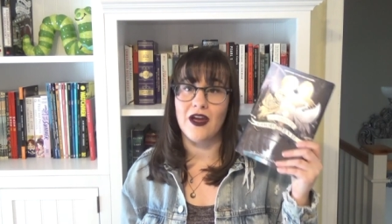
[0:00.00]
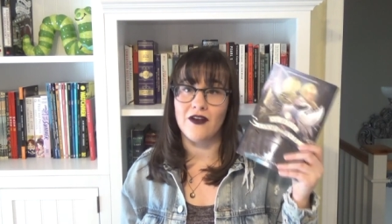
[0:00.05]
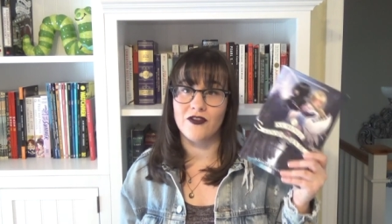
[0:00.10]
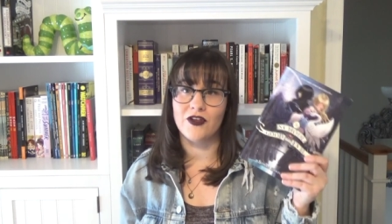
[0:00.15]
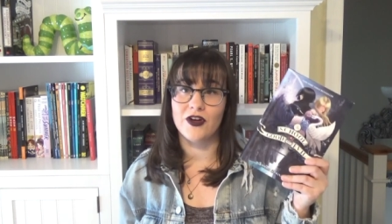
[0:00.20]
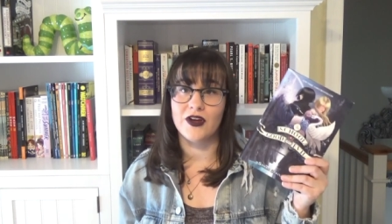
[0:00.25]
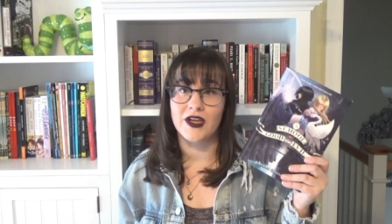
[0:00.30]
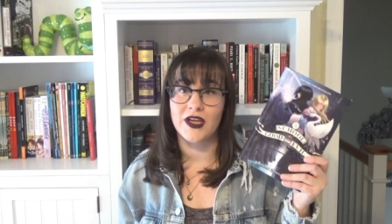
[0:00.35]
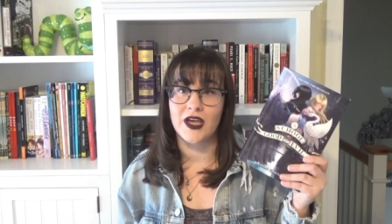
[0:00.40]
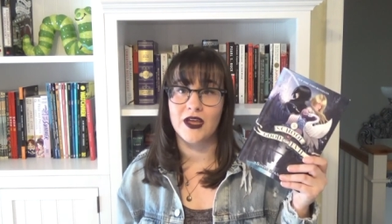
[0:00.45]

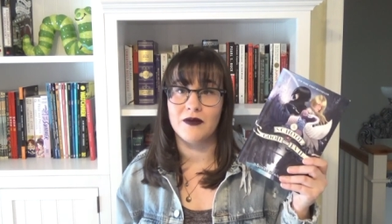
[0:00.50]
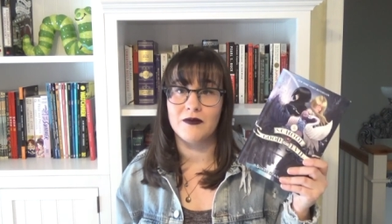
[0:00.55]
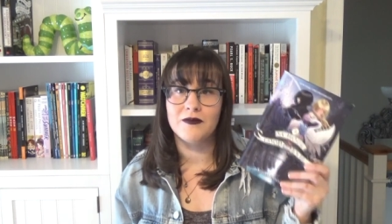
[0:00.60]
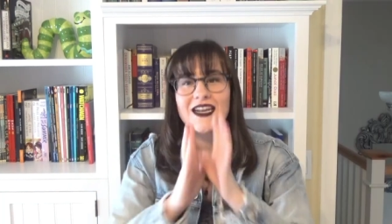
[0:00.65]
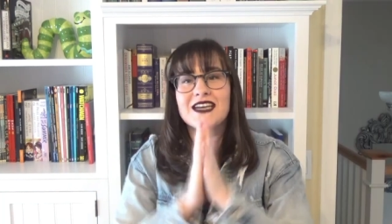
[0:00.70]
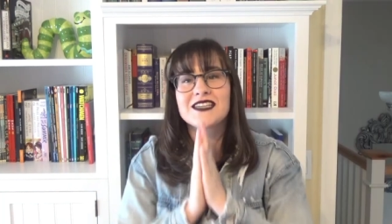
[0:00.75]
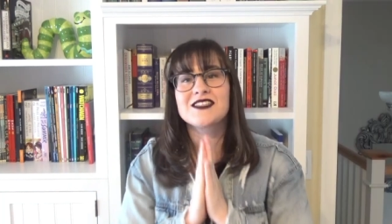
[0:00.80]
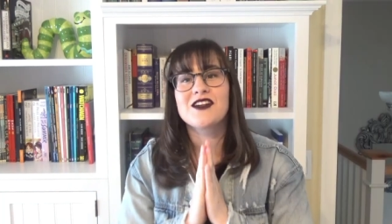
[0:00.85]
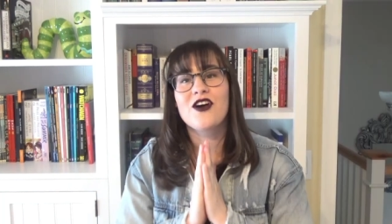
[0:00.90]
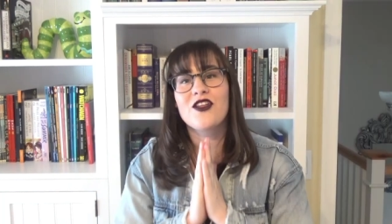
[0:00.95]
ever again. The
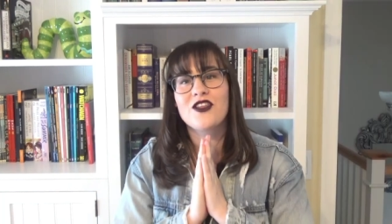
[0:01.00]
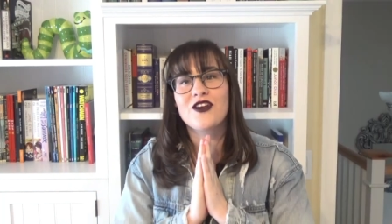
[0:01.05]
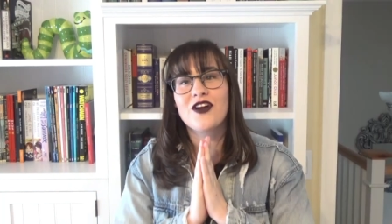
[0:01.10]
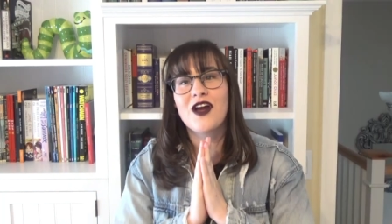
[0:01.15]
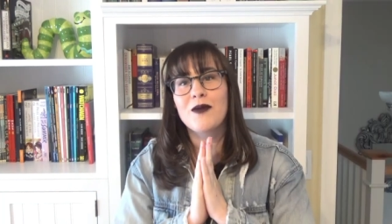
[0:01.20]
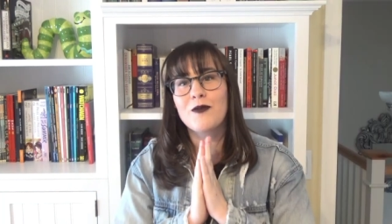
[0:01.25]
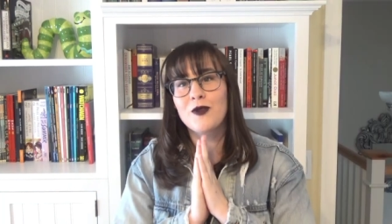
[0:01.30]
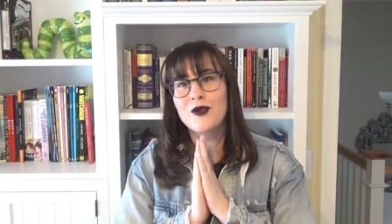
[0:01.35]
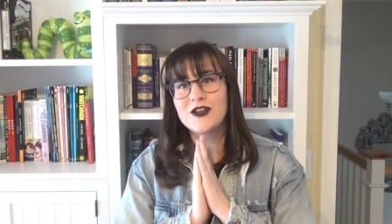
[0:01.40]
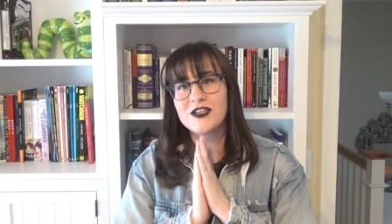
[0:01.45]
next author
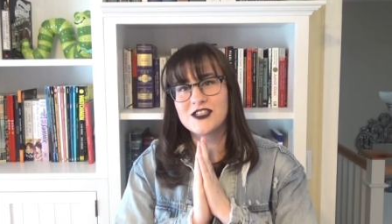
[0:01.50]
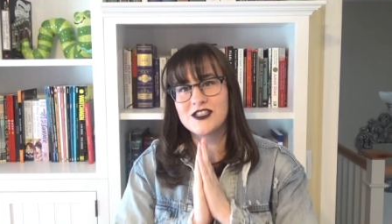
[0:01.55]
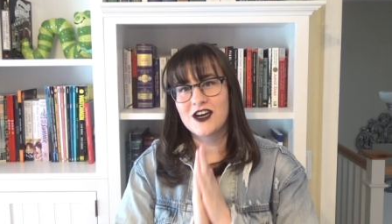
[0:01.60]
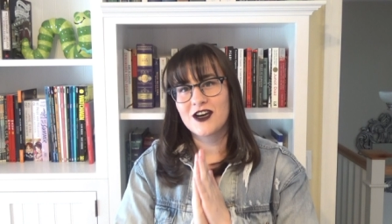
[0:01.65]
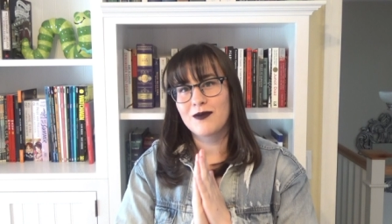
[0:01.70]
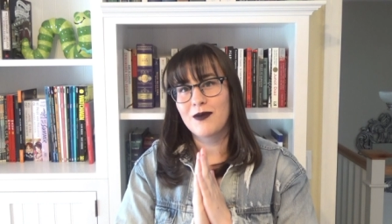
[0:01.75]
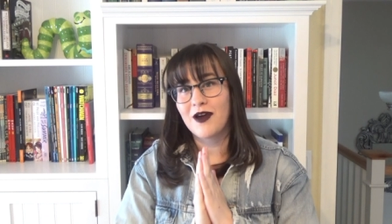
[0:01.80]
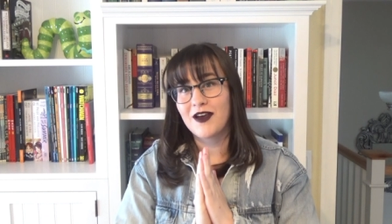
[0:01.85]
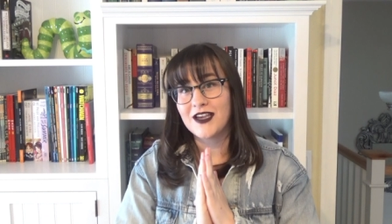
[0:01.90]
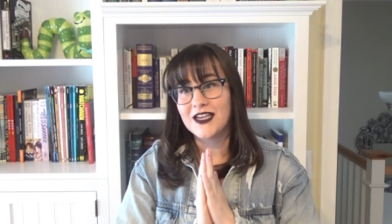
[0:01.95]
I'm going to
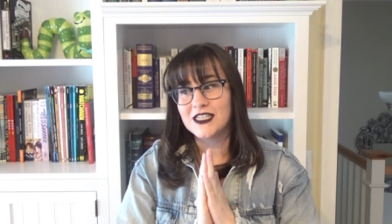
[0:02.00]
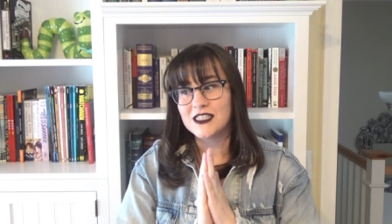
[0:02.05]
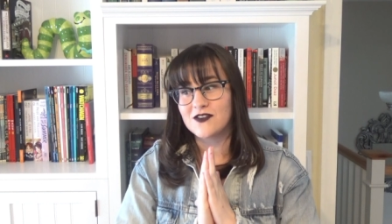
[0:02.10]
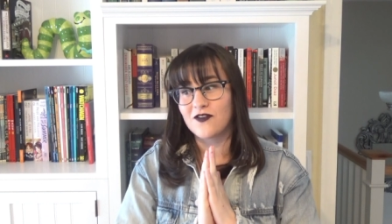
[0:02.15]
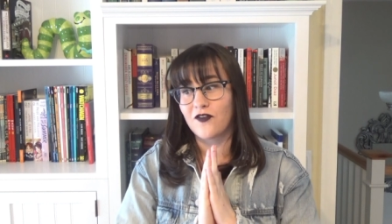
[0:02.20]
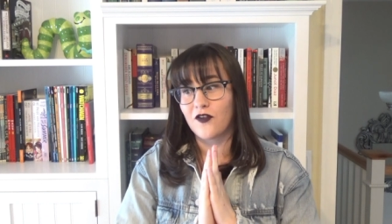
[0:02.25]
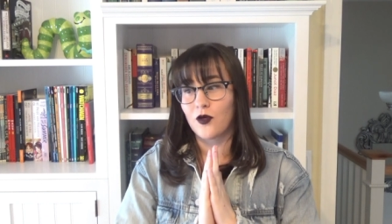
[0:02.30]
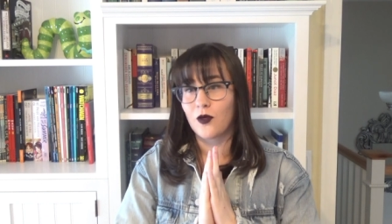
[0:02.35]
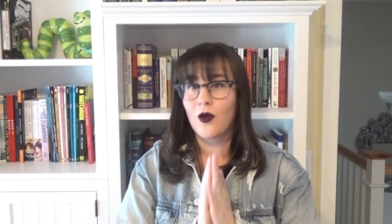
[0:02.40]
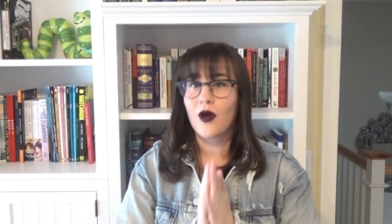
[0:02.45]
talk about is
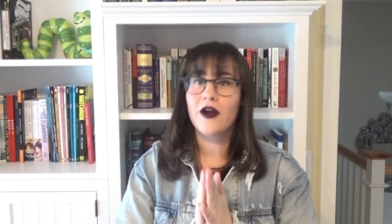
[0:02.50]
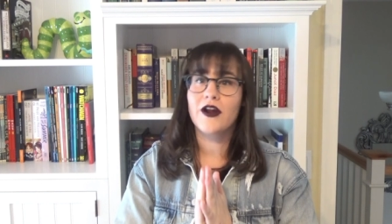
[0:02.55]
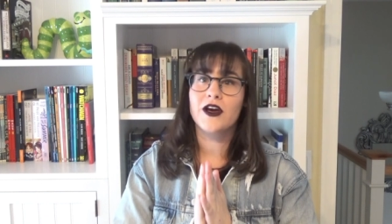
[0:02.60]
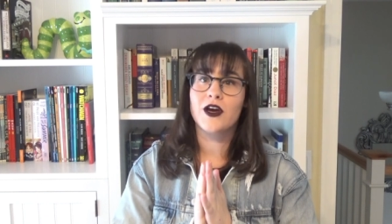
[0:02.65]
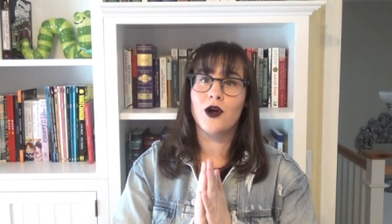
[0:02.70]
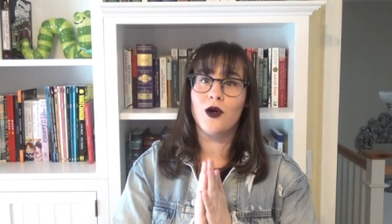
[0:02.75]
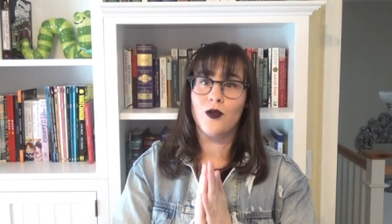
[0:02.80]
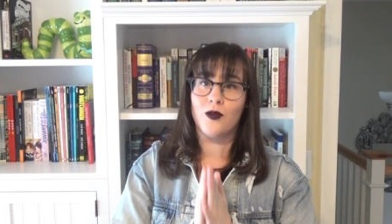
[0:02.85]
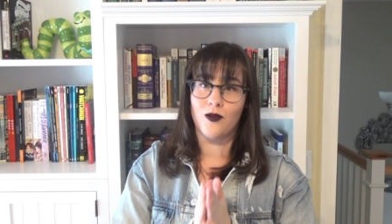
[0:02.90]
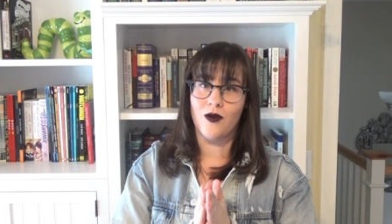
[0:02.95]

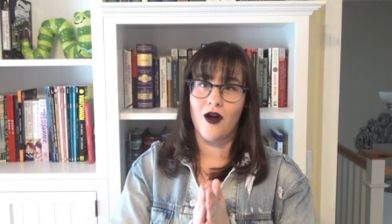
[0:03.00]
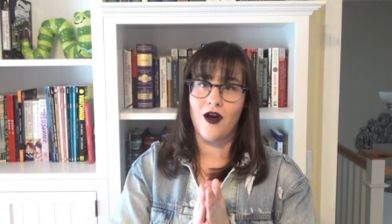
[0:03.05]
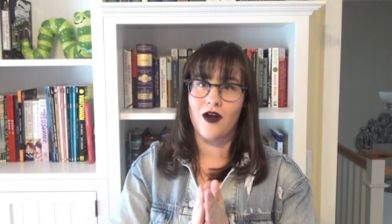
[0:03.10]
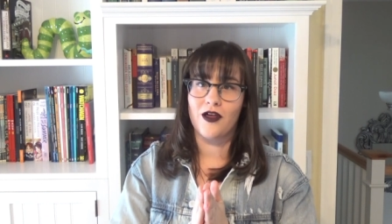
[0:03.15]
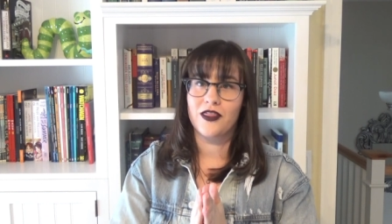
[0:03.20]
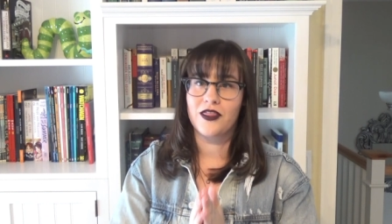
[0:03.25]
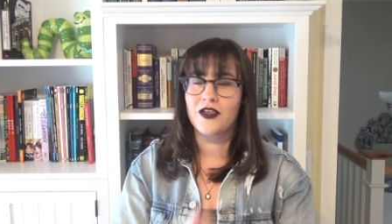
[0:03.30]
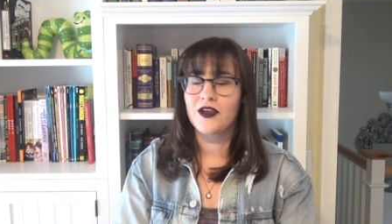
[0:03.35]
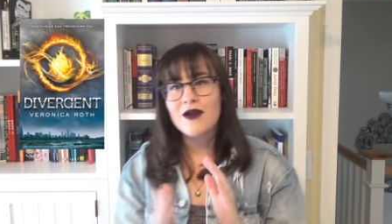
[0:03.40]
Veronica Roth.